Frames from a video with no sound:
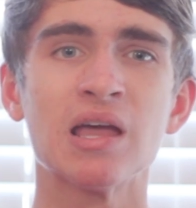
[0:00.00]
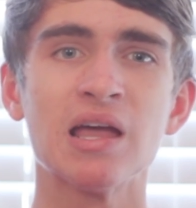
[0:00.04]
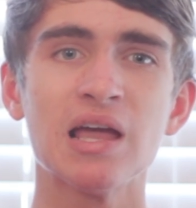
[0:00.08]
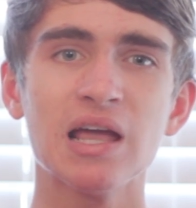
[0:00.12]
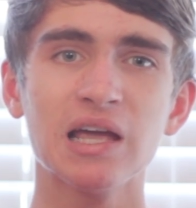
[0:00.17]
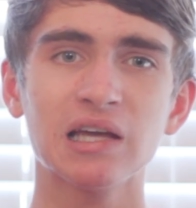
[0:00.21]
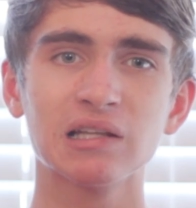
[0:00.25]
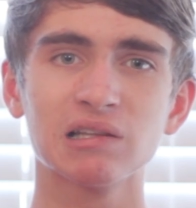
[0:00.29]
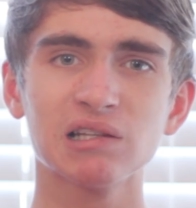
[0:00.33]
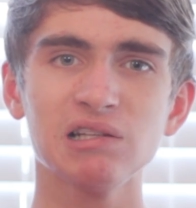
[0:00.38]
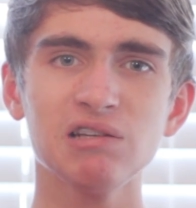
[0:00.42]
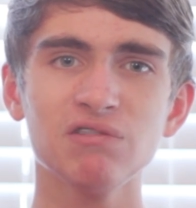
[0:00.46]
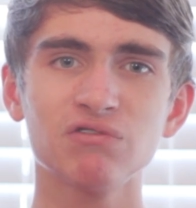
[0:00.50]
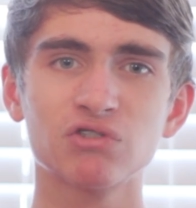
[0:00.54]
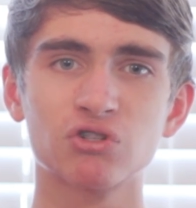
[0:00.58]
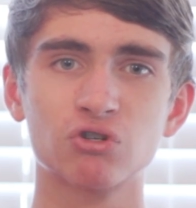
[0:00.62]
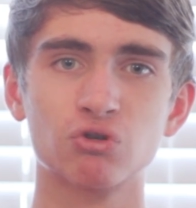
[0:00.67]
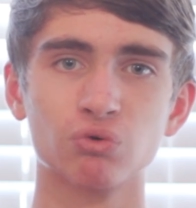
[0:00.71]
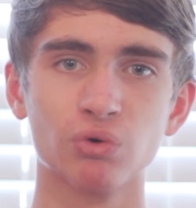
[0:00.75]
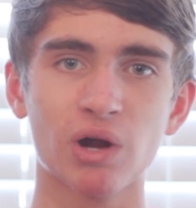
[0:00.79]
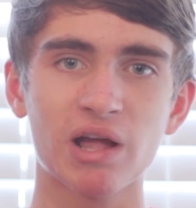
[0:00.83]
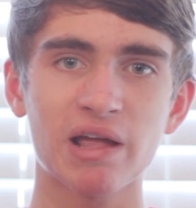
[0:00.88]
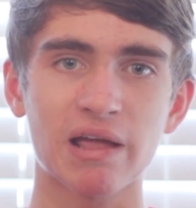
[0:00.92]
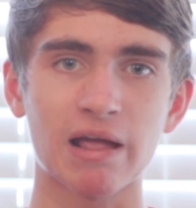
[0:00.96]
it leaves
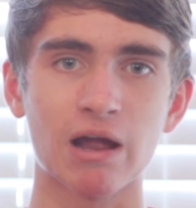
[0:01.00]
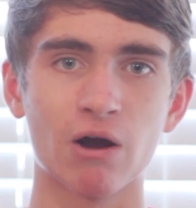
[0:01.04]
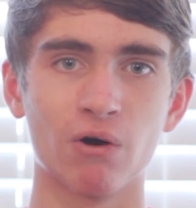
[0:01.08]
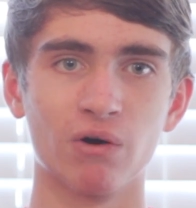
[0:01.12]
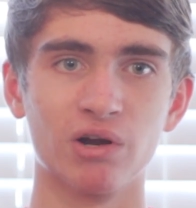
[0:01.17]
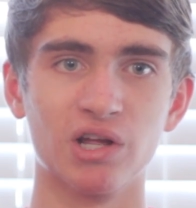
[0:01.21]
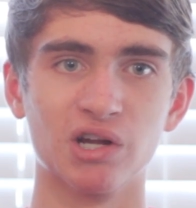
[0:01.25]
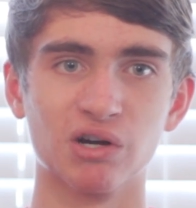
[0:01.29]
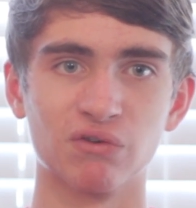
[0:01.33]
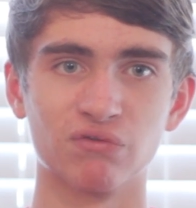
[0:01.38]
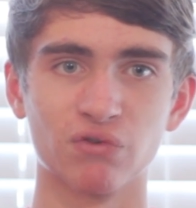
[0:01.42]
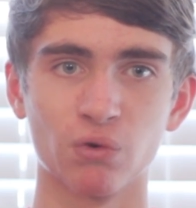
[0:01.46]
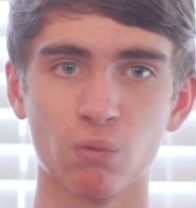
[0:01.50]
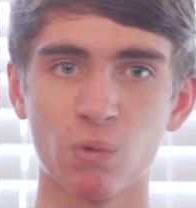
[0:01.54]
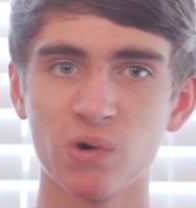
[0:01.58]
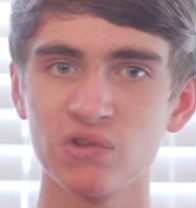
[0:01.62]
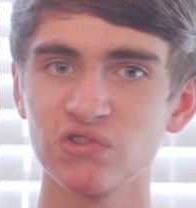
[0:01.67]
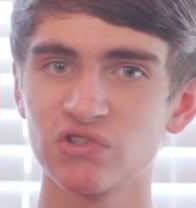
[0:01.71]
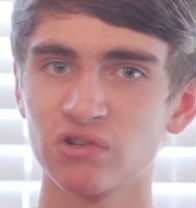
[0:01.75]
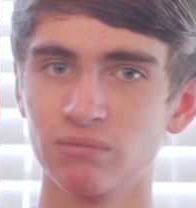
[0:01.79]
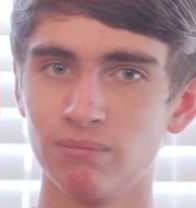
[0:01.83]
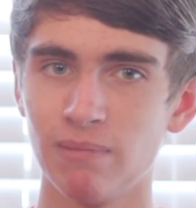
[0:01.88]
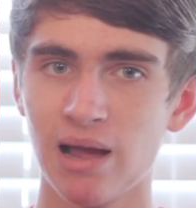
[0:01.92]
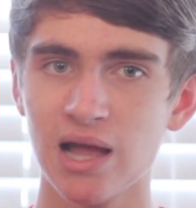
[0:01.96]
gray area for
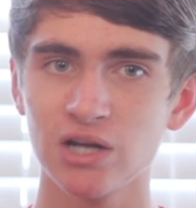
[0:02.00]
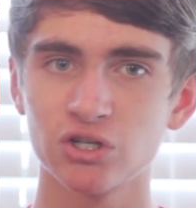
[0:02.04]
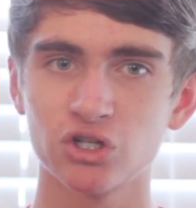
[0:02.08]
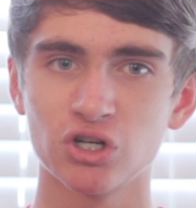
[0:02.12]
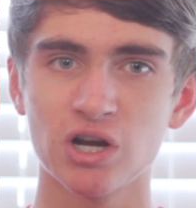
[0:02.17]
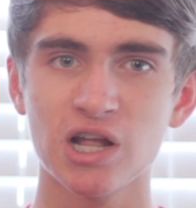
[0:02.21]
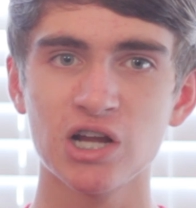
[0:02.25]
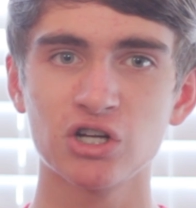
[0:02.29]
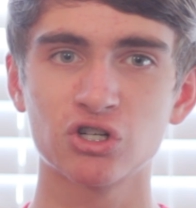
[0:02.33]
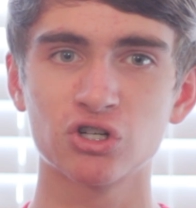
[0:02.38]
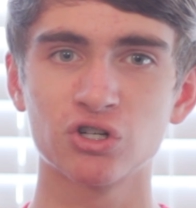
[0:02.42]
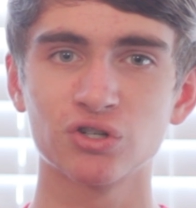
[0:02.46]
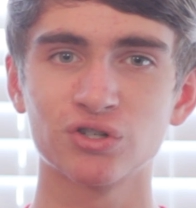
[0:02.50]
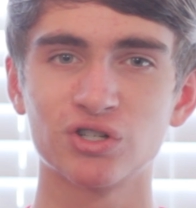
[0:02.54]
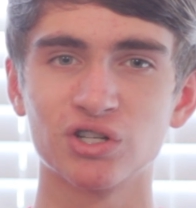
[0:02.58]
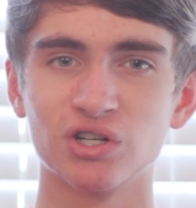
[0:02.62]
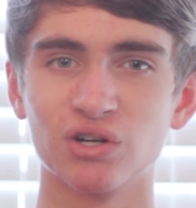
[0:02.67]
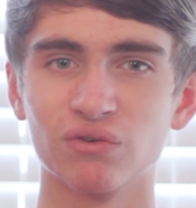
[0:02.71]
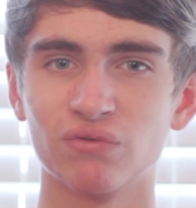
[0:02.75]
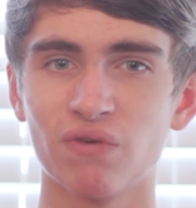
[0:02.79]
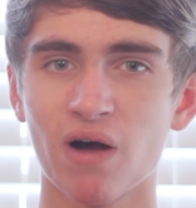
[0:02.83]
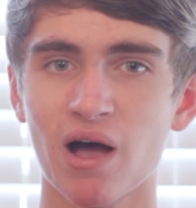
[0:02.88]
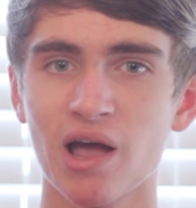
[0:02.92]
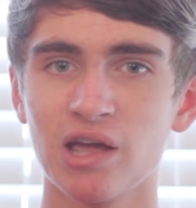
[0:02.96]
one's imagination to
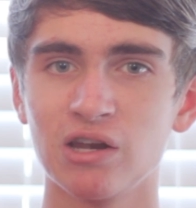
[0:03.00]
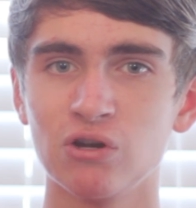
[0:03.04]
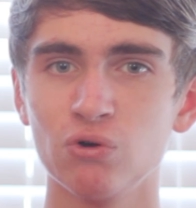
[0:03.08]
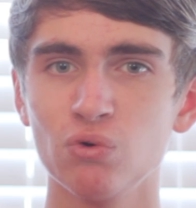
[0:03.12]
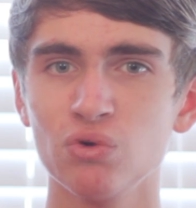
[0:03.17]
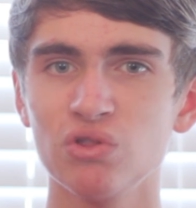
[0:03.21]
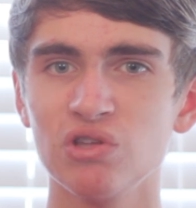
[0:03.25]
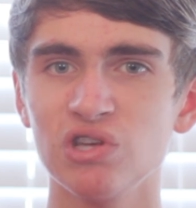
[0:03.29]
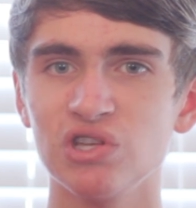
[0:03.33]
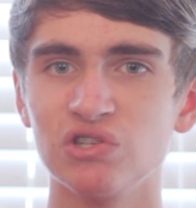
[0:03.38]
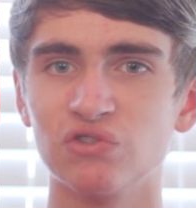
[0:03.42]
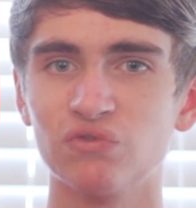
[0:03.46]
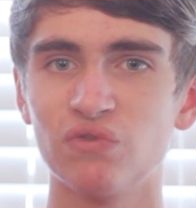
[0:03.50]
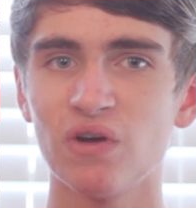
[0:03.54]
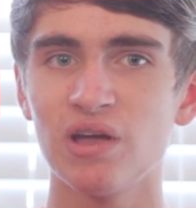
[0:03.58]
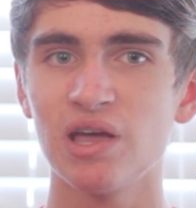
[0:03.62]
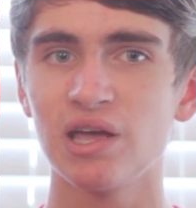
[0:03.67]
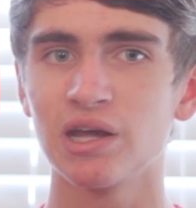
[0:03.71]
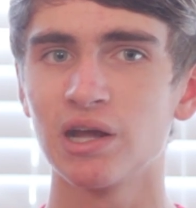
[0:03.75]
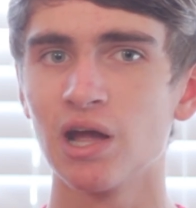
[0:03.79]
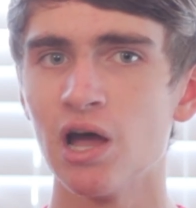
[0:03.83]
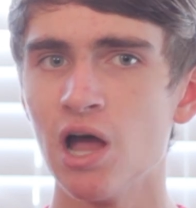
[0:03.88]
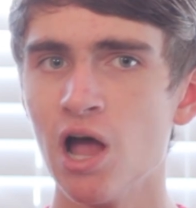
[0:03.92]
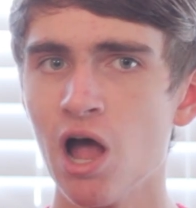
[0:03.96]
define who these
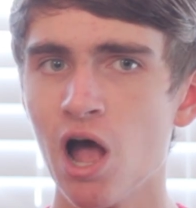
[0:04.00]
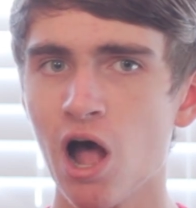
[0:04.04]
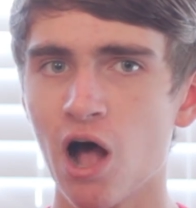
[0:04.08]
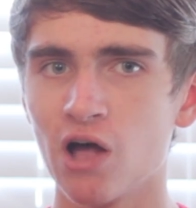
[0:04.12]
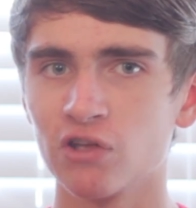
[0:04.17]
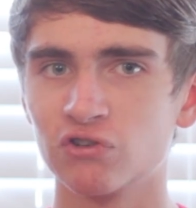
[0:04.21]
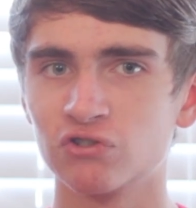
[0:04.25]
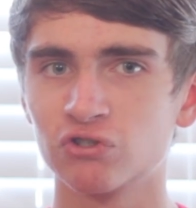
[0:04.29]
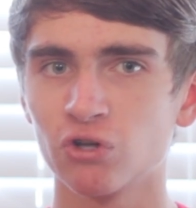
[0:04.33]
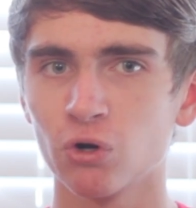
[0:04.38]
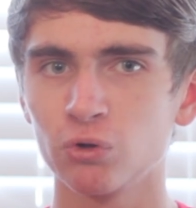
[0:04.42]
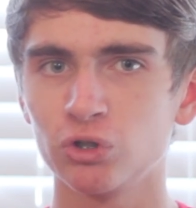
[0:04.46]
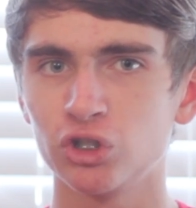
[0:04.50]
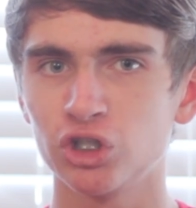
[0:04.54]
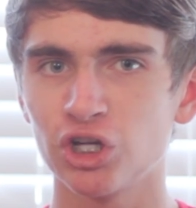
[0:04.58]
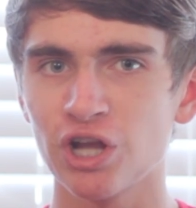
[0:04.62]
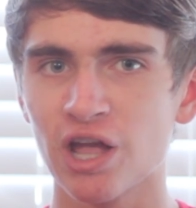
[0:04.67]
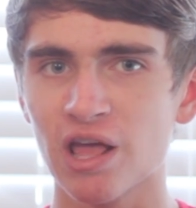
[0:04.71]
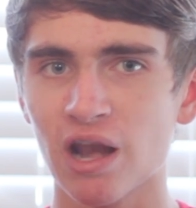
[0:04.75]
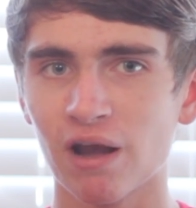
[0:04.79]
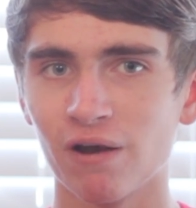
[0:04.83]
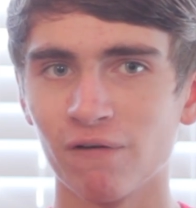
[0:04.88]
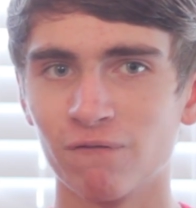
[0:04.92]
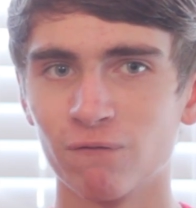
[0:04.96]
vague
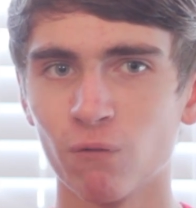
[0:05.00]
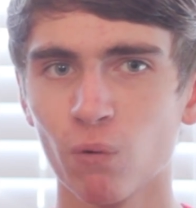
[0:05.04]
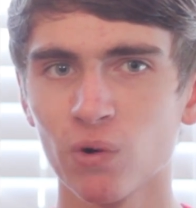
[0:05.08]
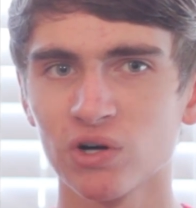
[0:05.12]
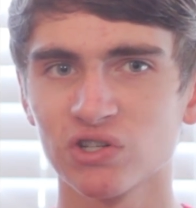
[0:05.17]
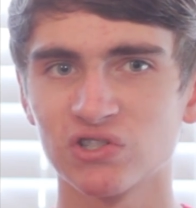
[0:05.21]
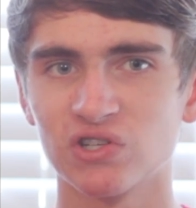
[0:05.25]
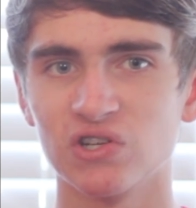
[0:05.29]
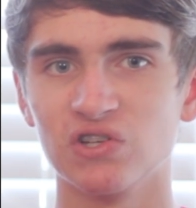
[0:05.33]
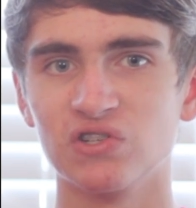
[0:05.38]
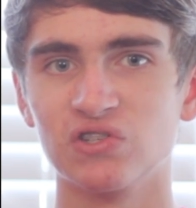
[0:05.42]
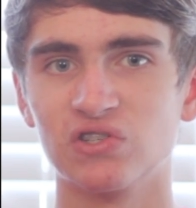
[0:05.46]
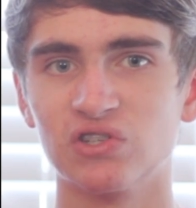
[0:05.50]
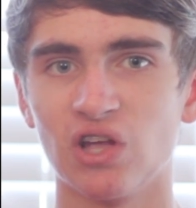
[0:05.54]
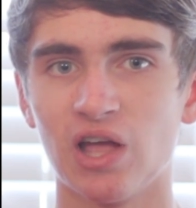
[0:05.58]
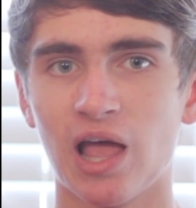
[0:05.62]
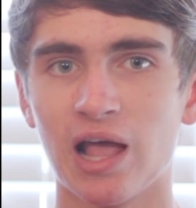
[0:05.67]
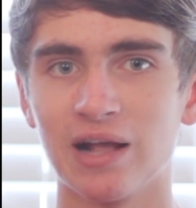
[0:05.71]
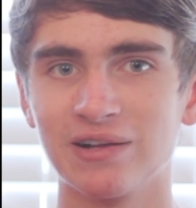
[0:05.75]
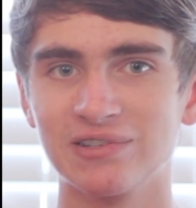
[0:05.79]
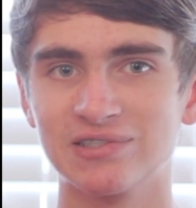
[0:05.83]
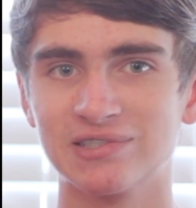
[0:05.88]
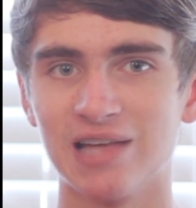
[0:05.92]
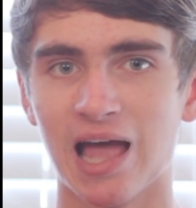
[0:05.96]
associated forces
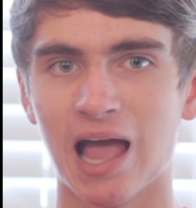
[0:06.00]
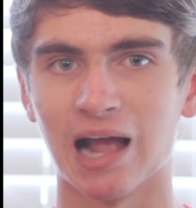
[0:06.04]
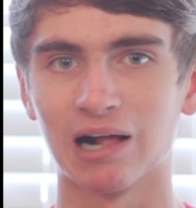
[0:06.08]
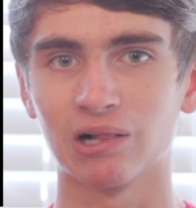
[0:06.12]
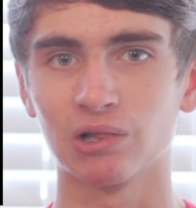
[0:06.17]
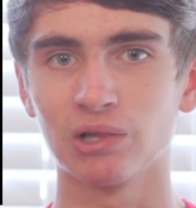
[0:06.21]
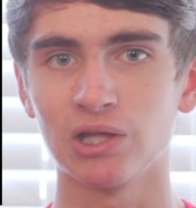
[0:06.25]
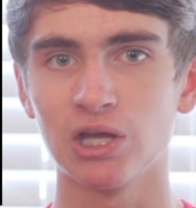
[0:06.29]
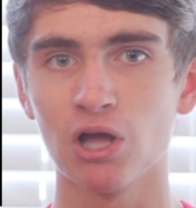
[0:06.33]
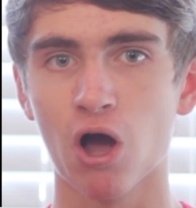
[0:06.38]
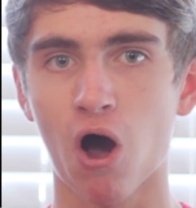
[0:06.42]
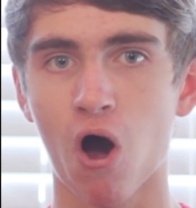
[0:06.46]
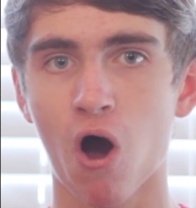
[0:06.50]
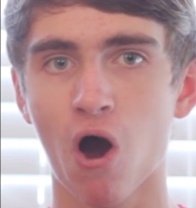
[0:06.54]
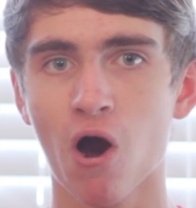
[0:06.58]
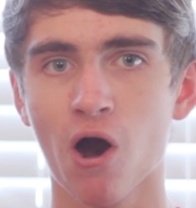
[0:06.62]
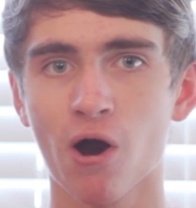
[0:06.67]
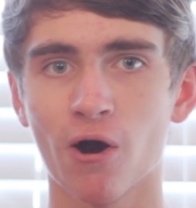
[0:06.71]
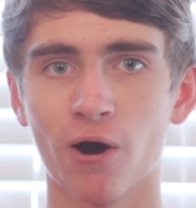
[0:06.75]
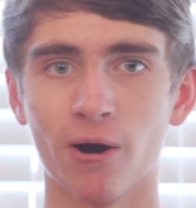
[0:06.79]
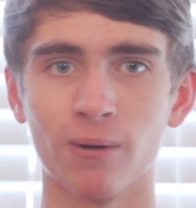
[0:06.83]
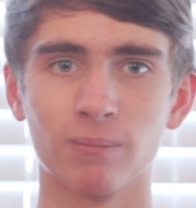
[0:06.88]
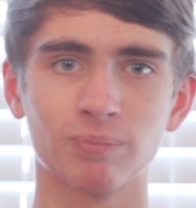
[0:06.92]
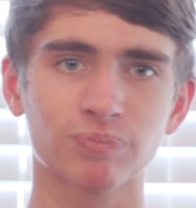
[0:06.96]
exactly
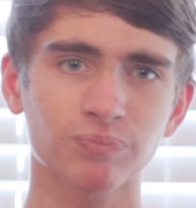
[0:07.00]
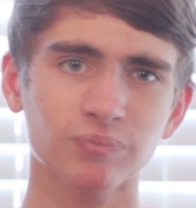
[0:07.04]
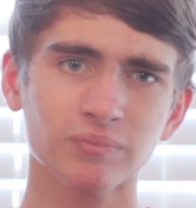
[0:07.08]
are.